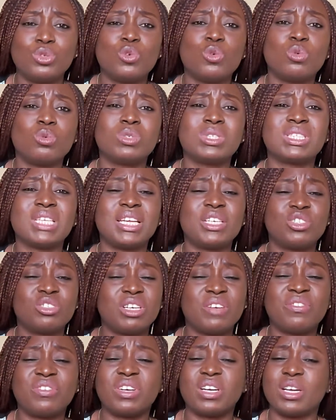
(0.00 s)
They will send
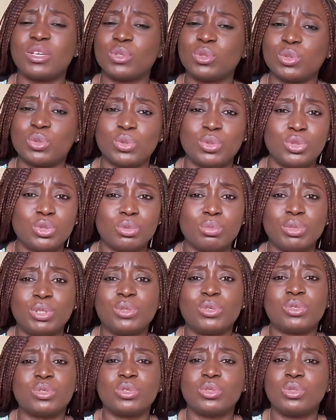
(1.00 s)
referrals to you
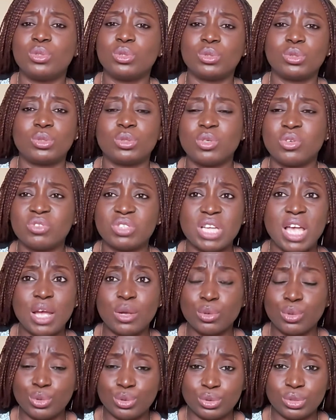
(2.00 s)
because your stuffs
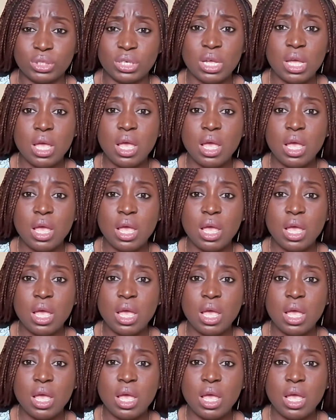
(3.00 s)
are good.